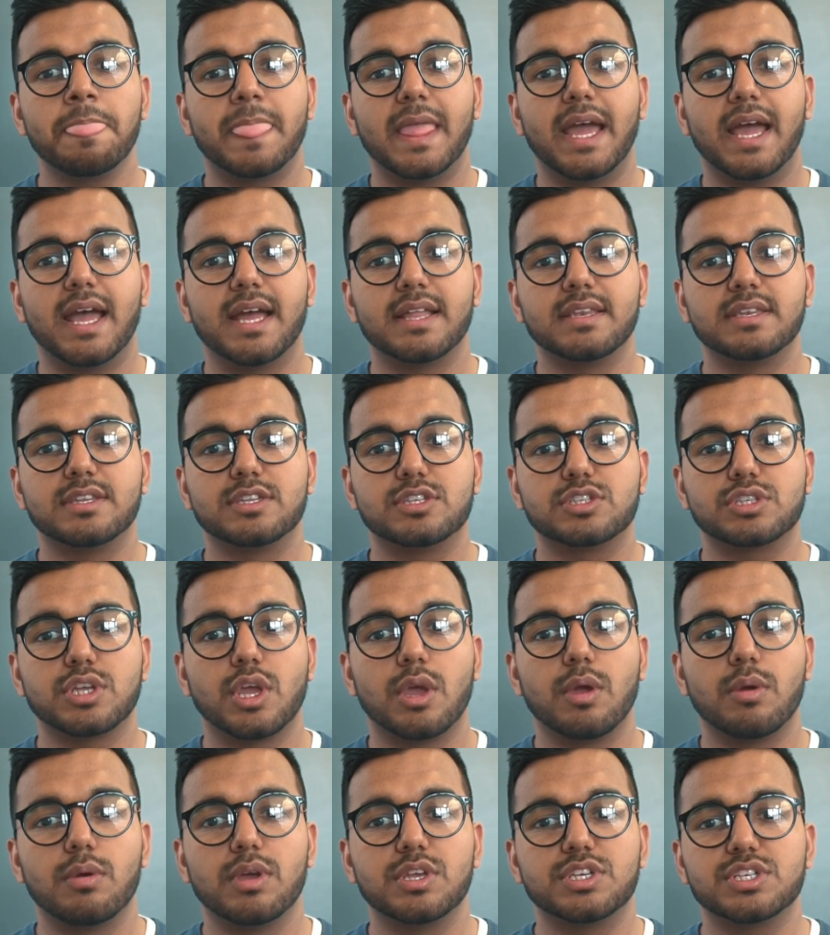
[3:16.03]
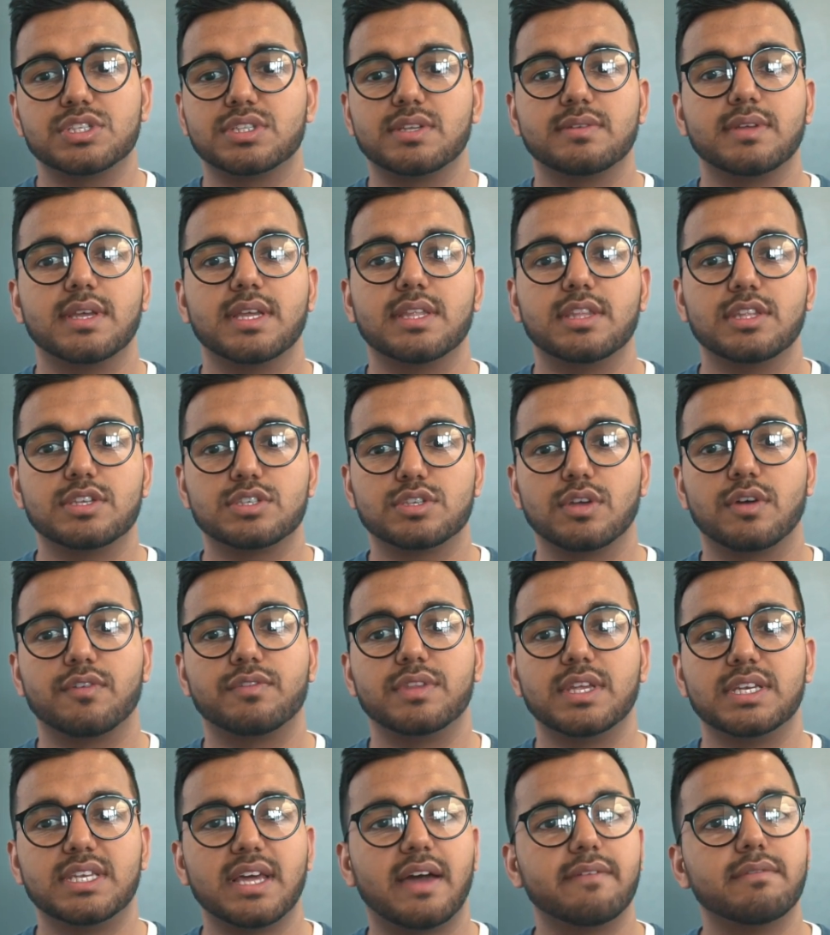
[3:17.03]
And so it's just the sort of
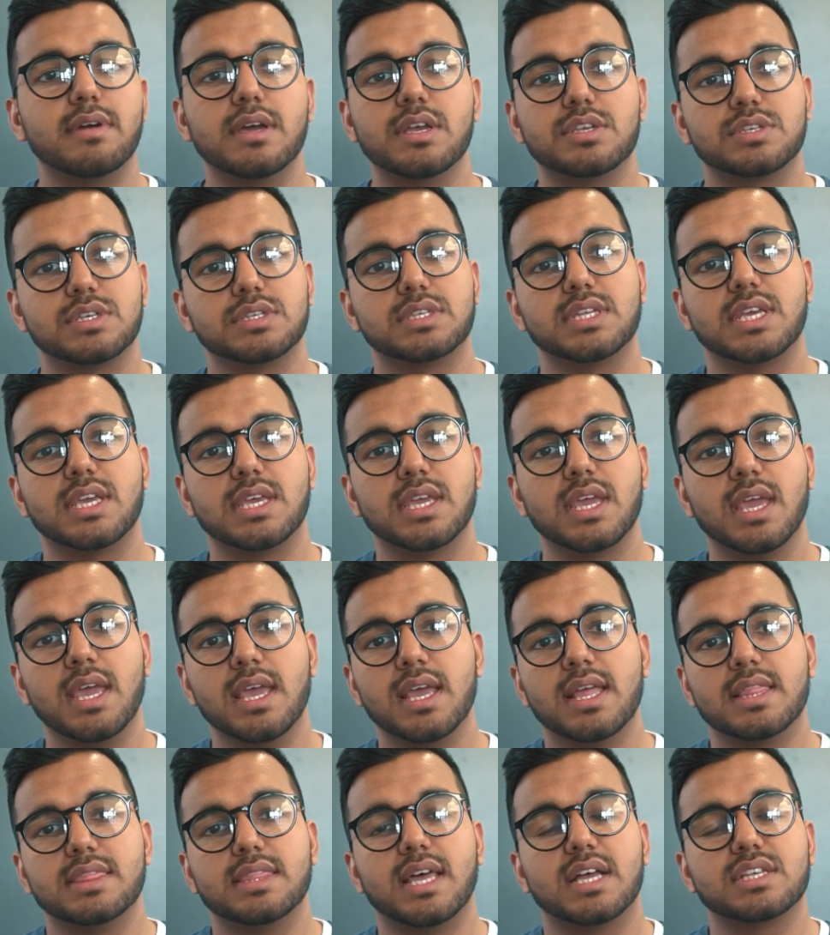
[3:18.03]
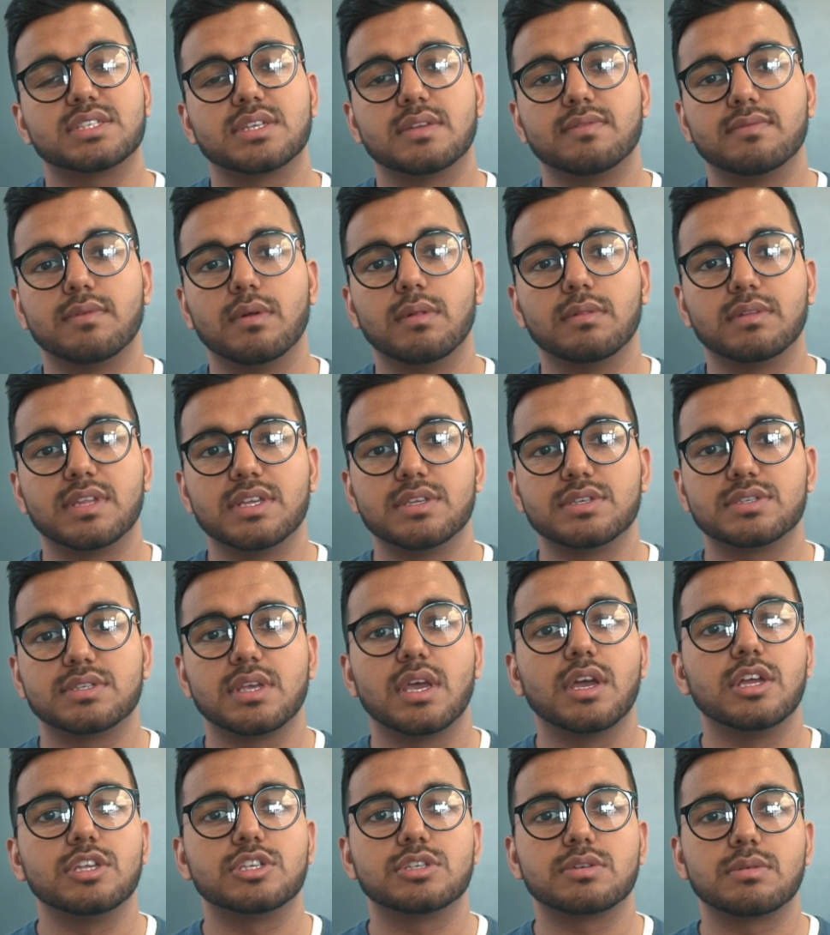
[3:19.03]
the diversity that's involved in
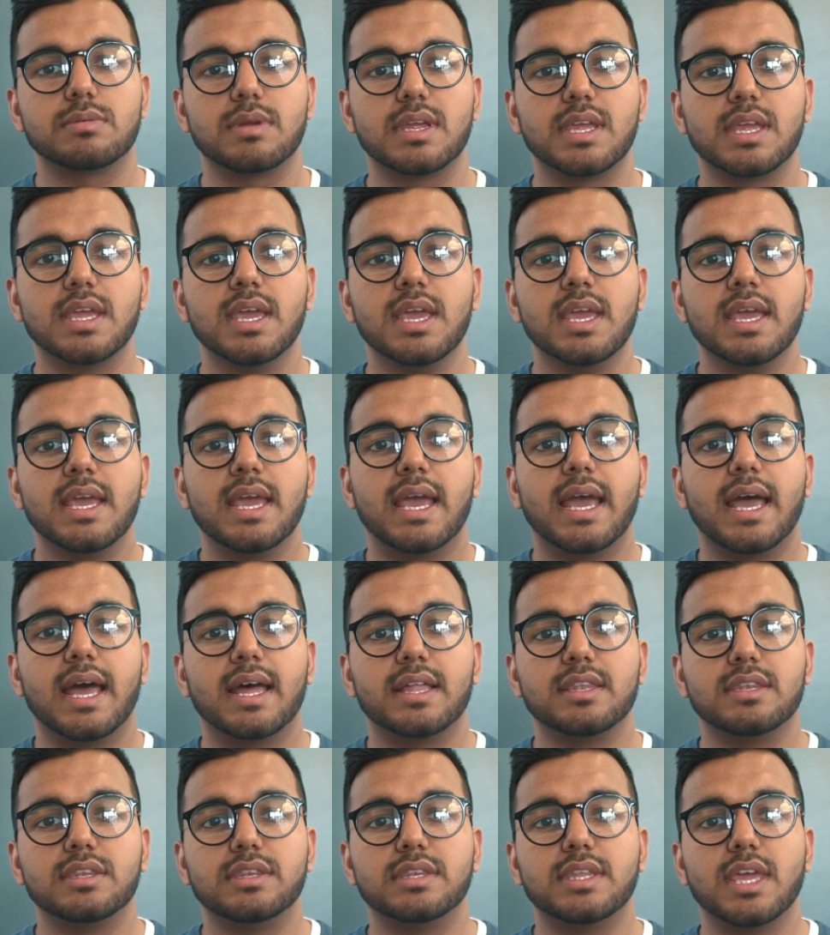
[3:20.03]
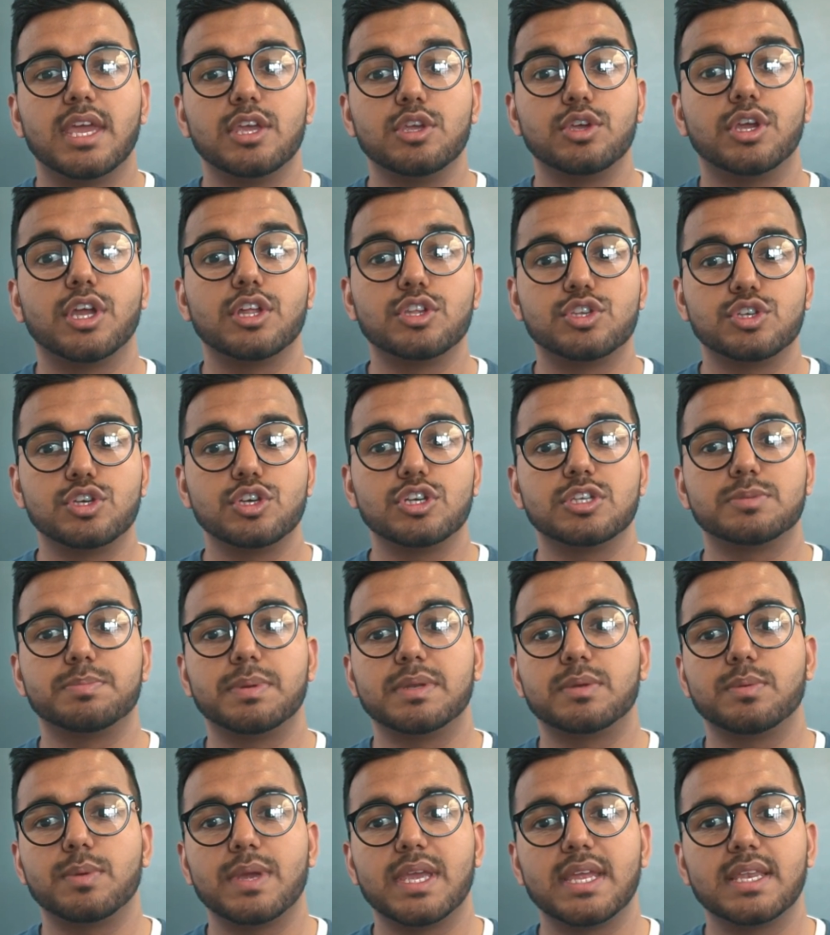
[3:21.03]
surgery, and that you can choose
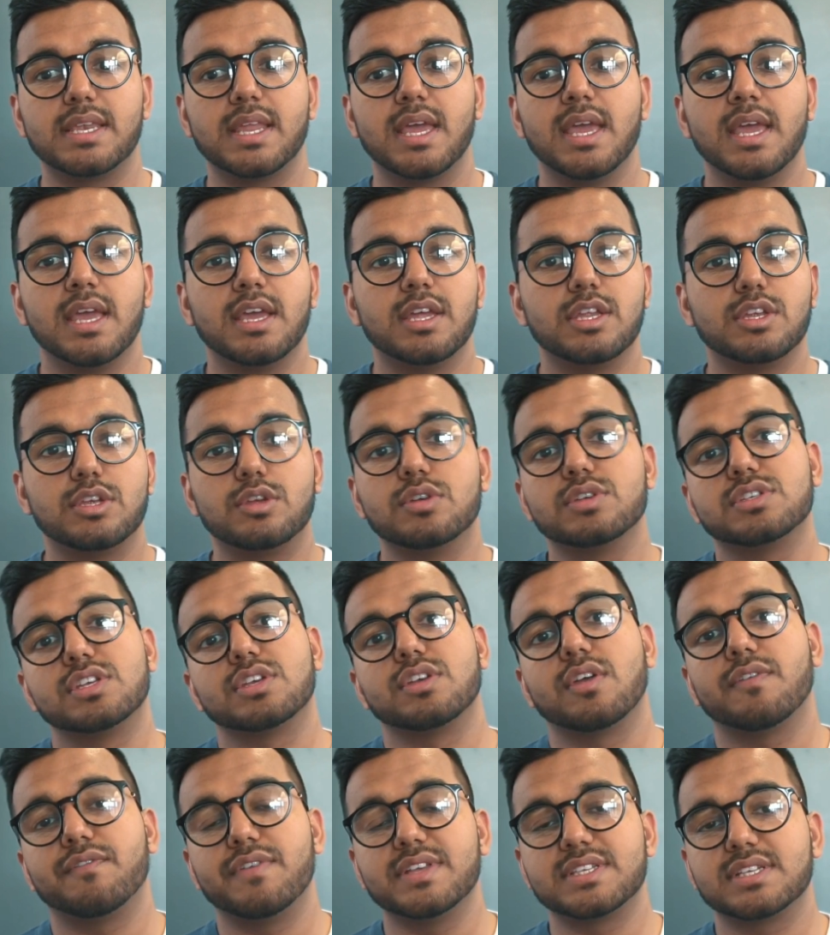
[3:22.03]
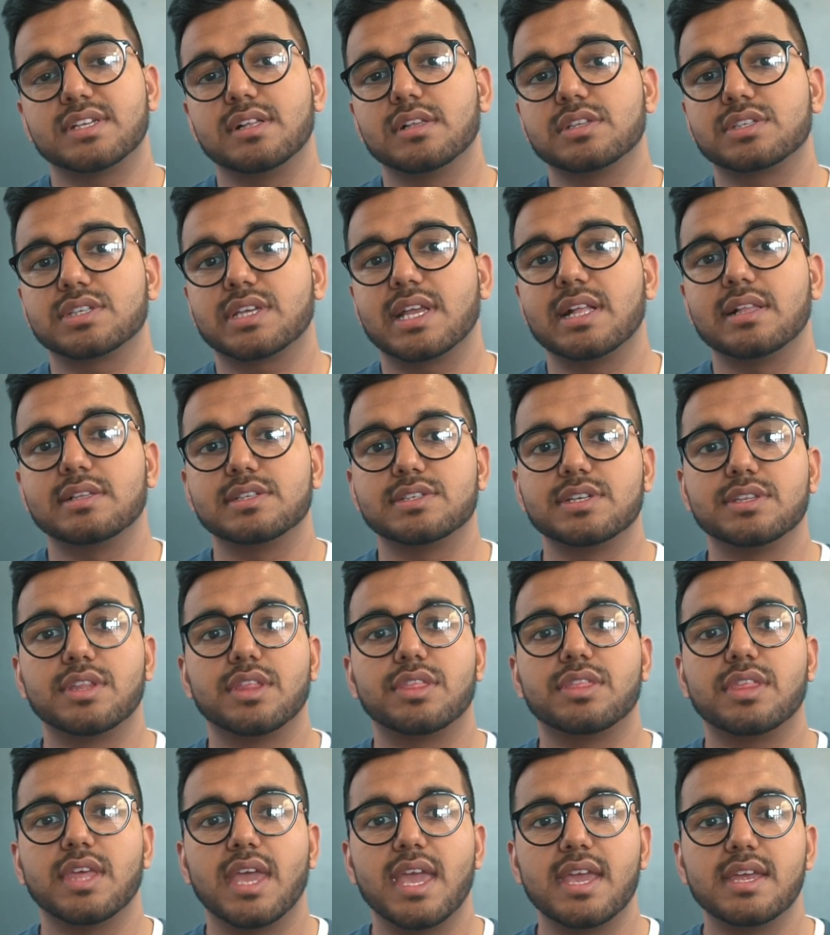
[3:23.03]
between using your physical skills in the
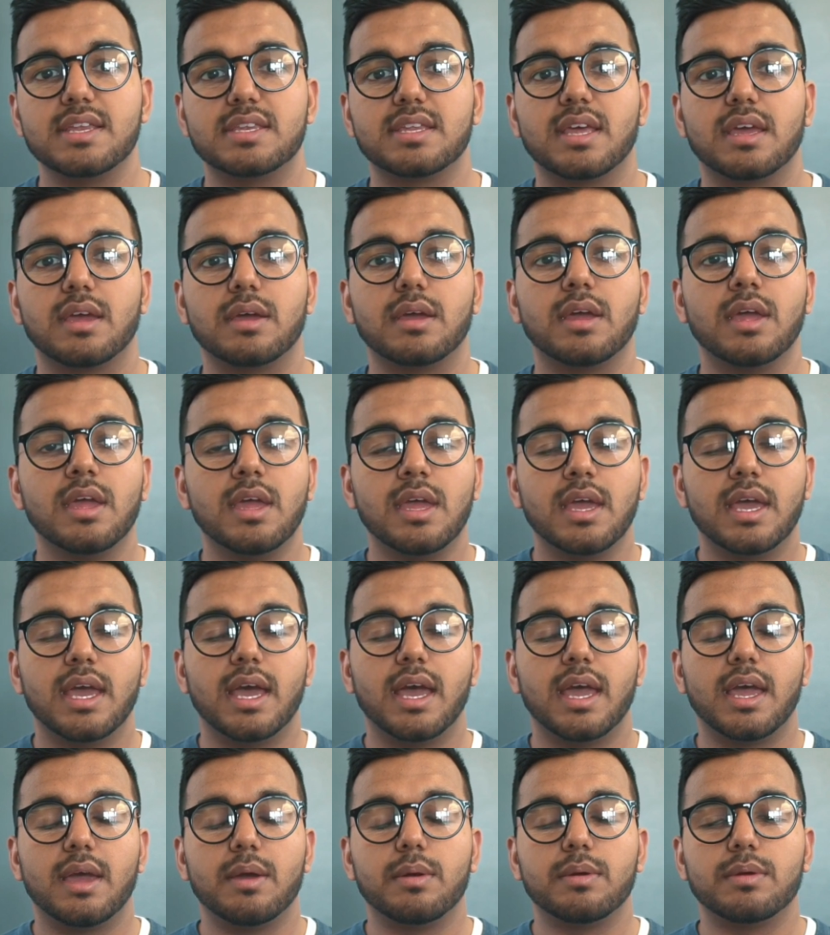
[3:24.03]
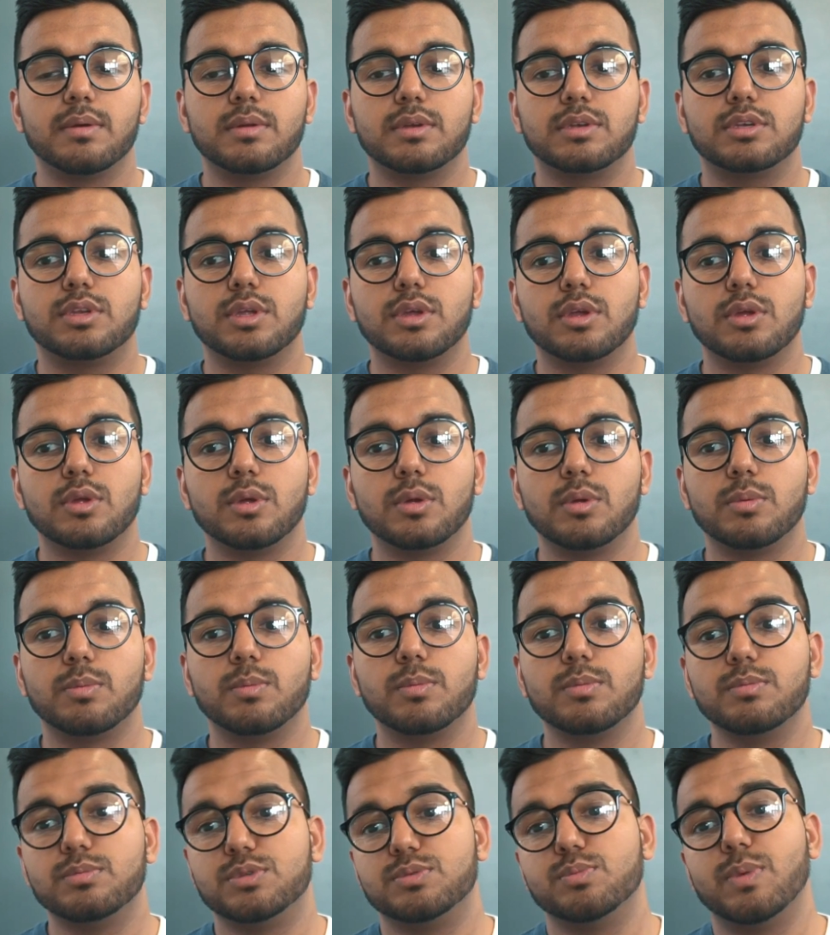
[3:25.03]
theater
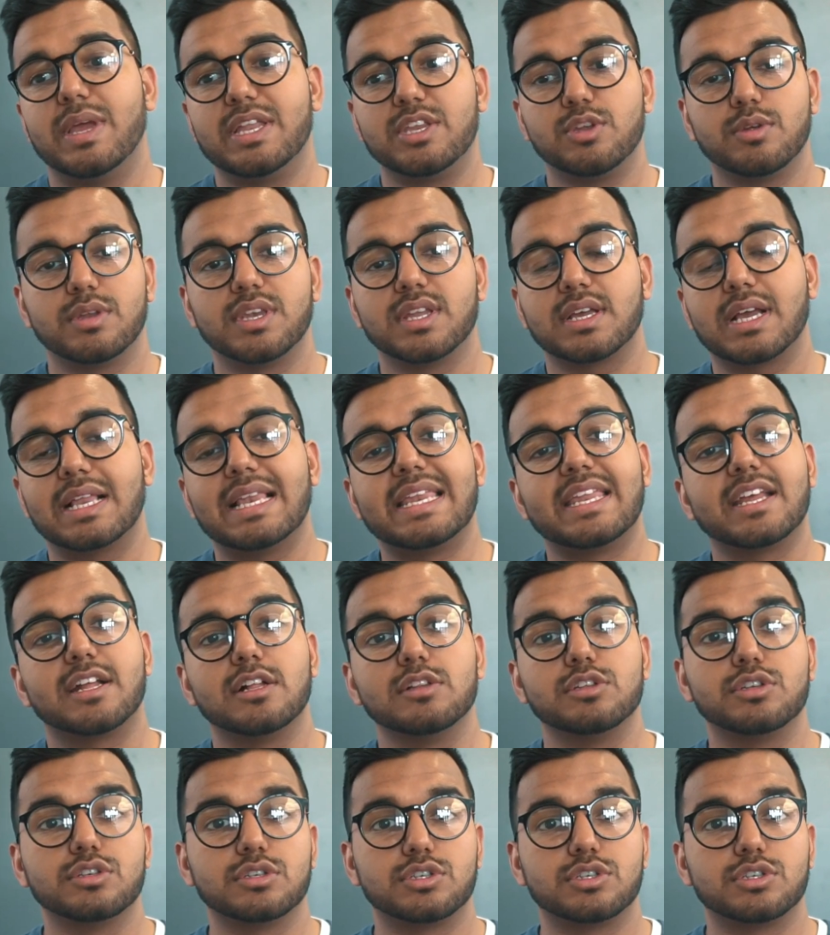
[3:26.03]
to when you're in the clinical,